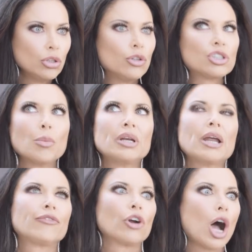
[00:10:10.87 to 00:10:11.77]
Someone
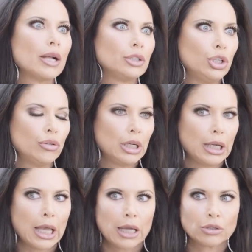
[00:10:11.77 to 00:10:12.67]
had forgotten
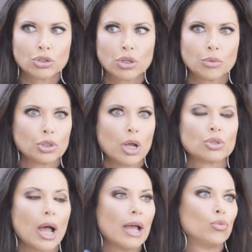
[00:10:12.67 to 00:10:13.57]
Unity candles,
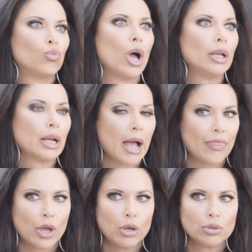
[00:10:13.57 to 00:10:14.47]
so I
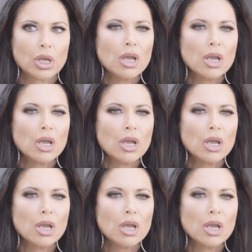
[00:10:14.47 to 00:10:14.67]
got those.